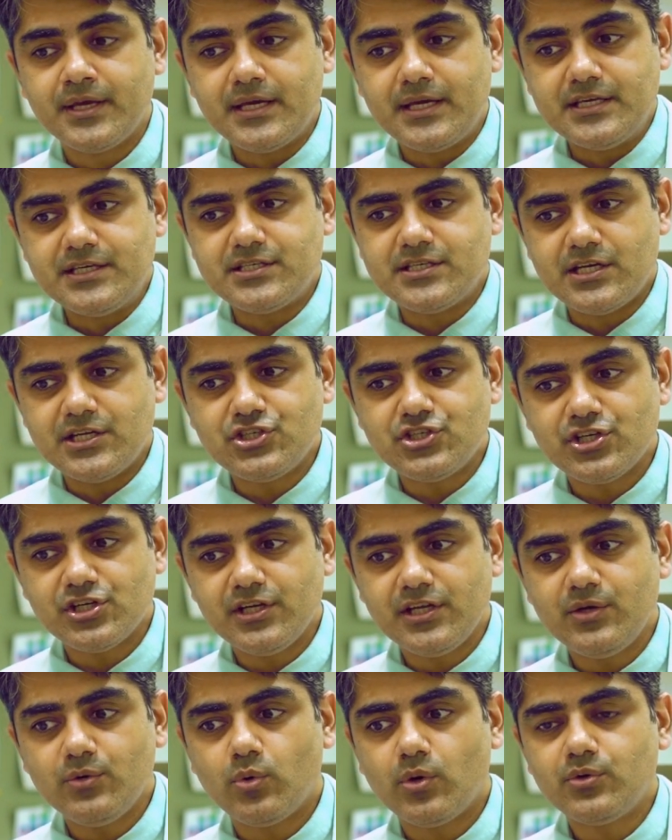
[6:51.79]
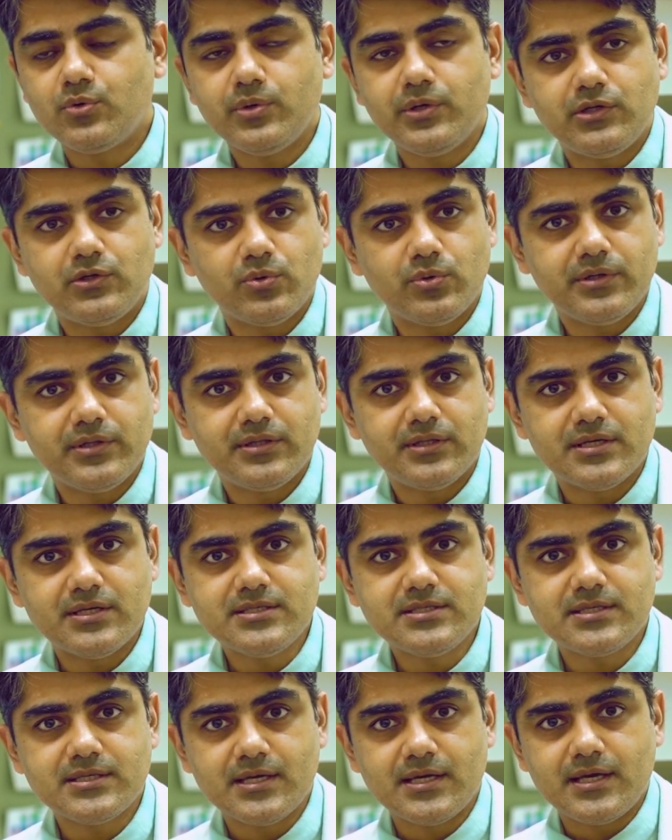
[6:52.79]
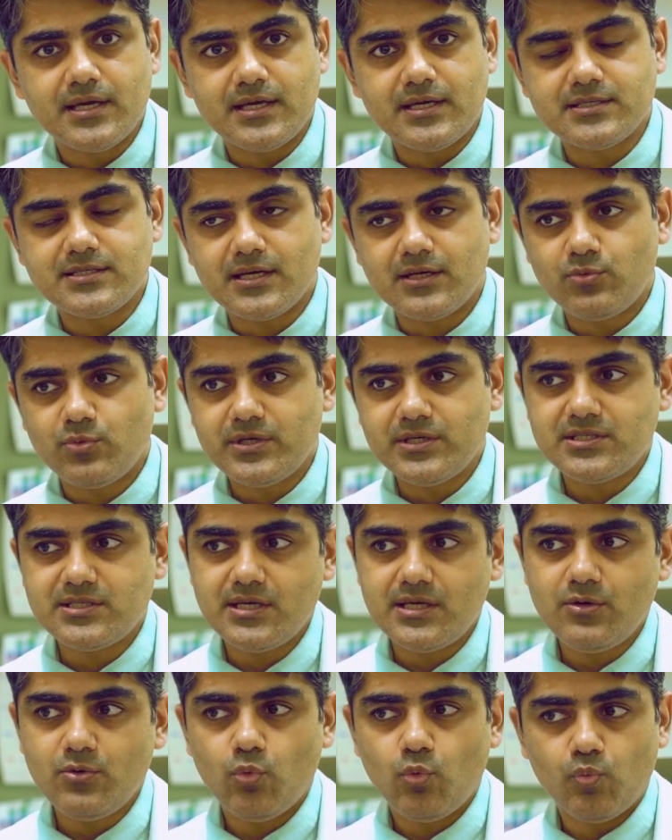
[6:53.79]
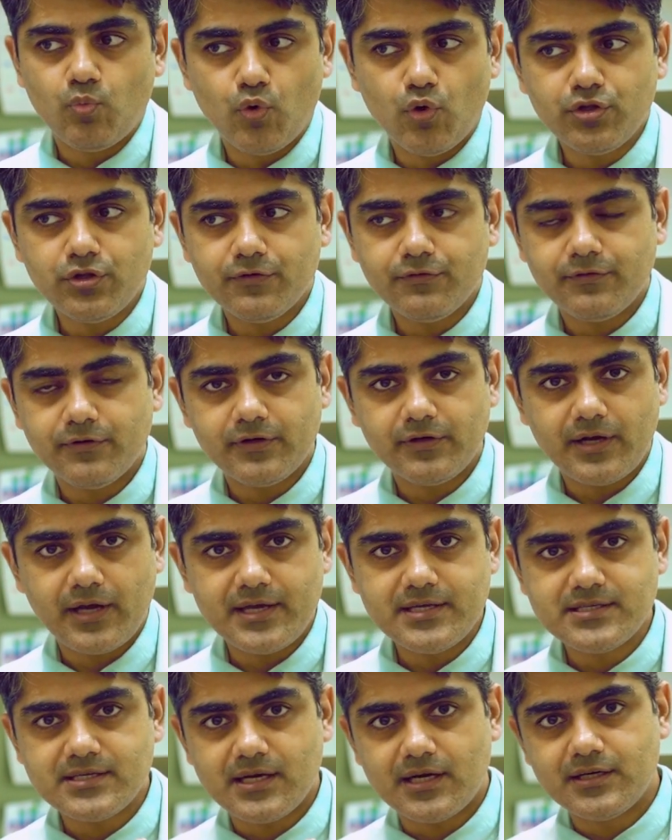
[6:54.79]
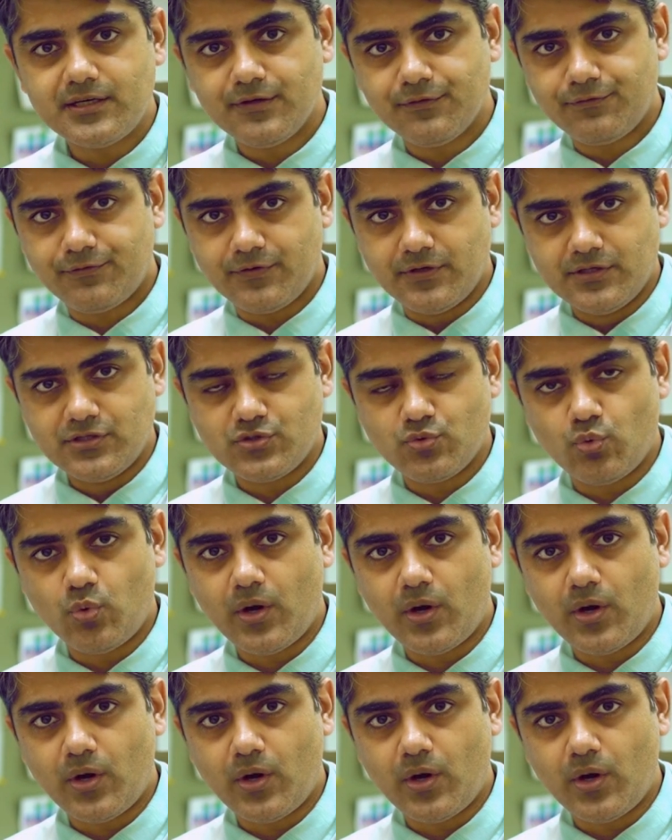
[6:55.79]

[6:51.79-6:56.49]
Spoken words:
Essentially, what we do in this is that we see both of our eyes are different.